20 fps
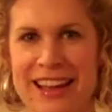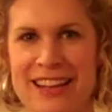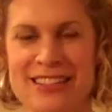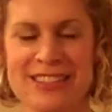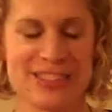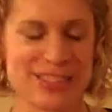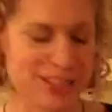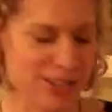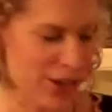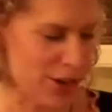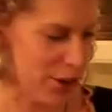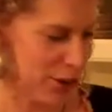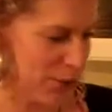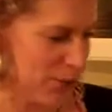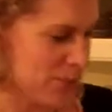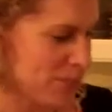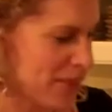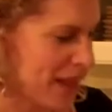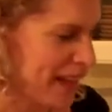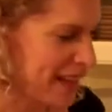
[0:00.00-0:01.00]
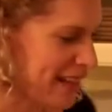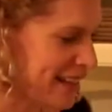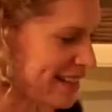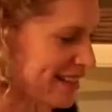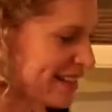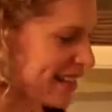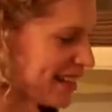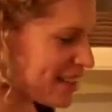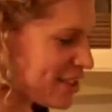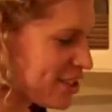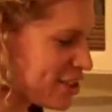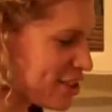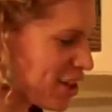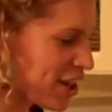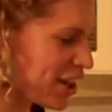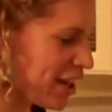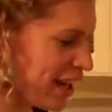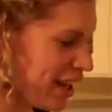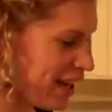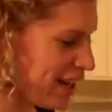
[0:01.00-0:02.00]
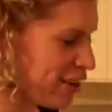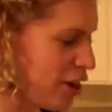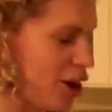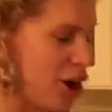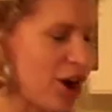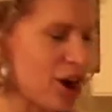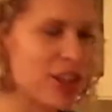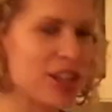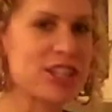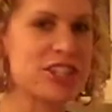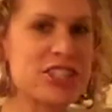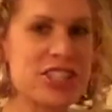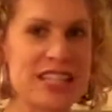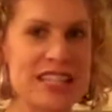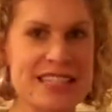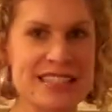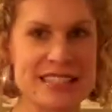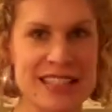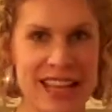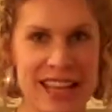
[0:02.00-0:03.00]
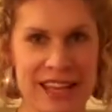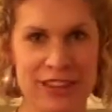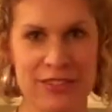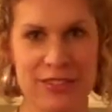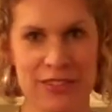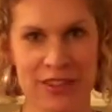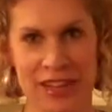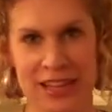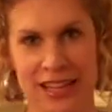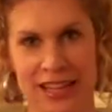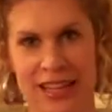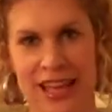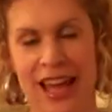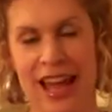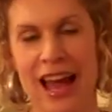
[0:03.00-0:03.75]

So let's get started on the cheesecake filling.